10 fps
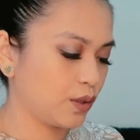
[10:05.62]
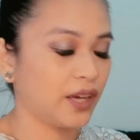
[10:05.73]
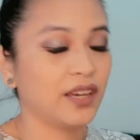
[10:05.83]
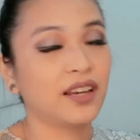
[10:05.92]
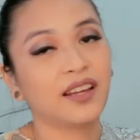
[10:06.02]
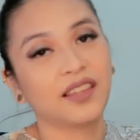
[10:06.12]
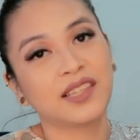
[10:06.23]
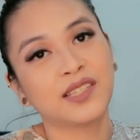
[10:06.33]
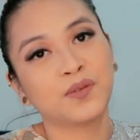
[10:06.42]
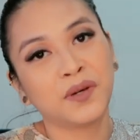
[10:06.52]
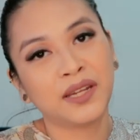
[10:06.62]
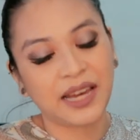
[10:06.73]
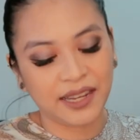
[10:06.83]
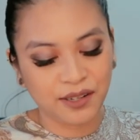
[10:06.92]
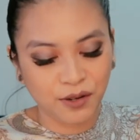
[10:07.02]
Okay, this one,
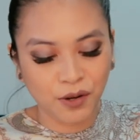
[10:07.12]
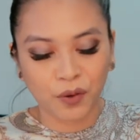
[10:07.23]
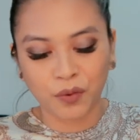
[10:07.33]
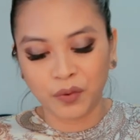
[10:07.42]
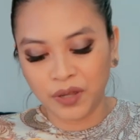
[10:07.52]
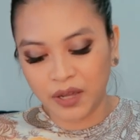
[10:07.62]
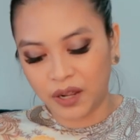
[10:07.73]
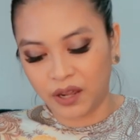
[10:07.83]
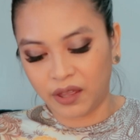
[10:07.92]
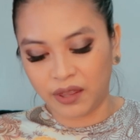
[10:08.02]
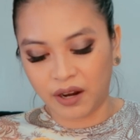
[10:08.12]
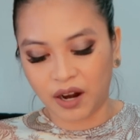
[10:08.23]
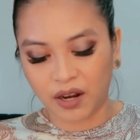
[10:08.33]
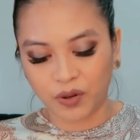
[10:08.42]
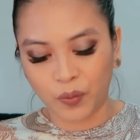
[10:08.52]
I know there
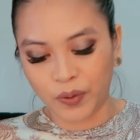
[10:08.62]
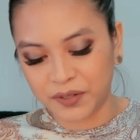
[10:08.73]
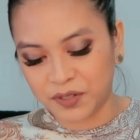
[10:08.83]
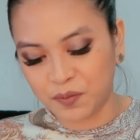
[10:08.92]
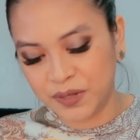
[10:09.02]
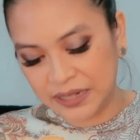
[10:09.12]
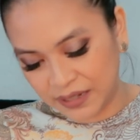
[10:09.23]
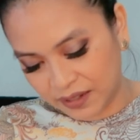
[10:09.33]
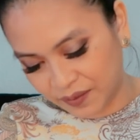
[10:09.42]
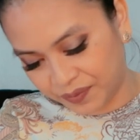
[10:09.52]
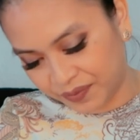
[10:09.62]
are going to be